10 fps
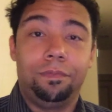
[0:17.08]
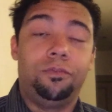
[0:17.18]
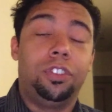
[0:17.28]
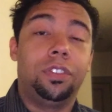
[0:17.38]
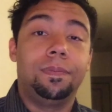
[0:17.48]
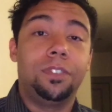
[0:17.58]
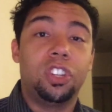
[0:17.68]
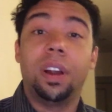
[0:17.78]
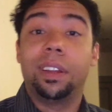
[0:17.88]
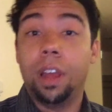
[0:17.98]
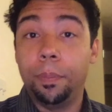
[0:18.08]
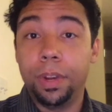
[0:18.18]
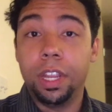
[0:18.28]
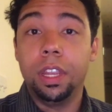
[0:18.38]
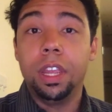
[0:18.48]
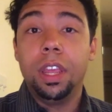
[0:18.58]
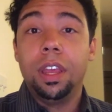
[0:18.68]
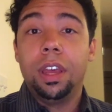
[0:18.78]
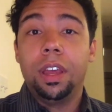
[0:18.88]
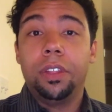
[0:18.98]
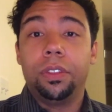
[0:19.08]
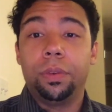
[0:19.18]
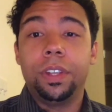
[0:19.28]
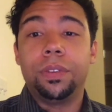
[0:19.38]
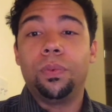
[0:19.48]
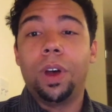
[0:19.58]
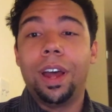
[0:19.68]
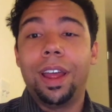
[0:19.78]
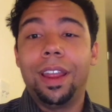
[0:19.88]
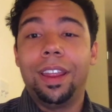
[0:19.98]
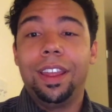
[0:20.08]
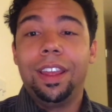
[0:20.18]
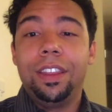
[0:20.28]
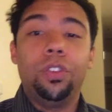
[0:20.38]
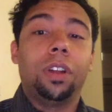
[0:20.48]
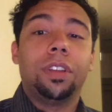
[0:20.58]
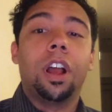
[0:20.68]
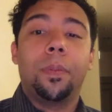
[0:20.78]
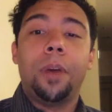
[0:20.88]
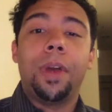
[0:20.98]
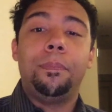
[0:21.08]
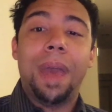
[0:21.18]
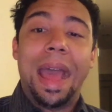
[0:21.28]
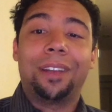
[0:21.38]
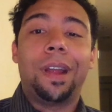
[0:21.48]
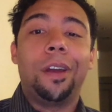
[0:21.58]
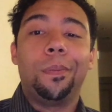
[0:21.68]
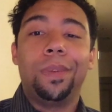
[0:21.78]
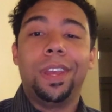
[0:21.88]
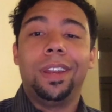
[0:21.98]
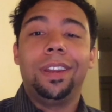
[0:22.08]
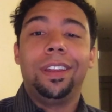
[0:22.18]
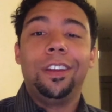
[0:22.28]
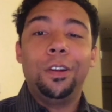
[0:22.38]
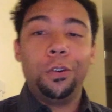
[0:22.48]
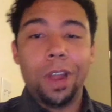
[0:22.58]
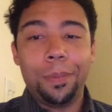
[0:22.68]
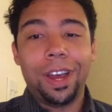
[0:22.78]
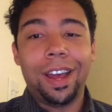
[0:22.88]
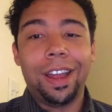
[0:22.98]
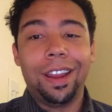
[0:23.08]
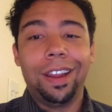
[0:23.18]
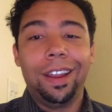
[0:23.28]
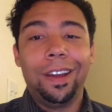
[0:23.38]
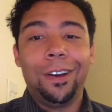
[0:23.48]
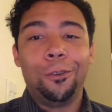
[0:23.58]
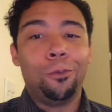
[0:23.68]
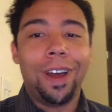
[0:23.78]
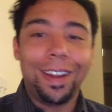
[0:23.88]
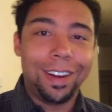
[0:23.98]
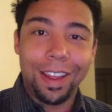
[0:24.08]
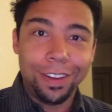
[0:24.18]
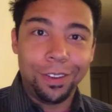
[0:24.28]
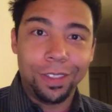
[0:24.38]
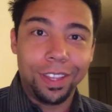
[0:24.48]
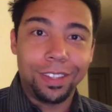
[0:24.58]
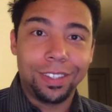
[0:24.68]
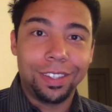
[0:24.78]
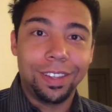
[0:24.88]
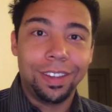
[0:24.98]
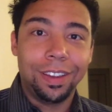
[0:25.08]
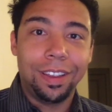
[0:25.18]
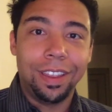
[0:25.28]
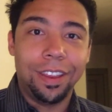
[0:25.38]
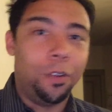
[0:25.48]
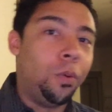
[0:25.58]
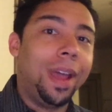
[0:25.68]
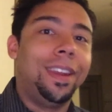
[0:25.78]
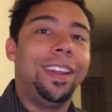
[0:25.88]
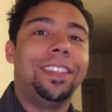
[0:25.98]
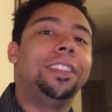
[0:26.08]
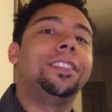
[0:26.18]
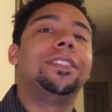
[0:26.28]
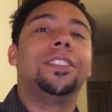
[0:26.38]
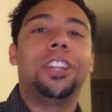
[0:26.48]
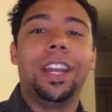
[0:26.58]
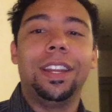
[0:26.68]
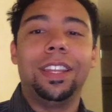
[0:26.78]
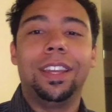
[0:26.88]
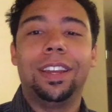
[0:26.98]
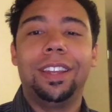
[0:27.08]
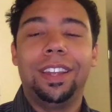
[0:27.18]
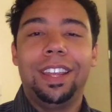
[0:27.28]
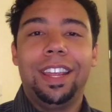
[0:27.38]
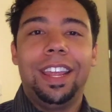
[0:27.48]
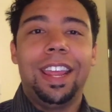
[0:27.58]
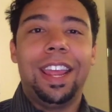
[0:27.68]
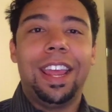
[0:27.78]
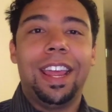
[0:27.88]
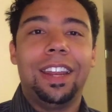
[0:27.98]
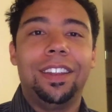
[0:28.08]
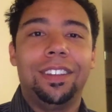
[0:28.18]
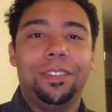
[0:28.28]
just start a company. The reason why, you know, I'll talk about my background a bit. Who am I? Why did I do this? You know, why did I think this is a good idea? And,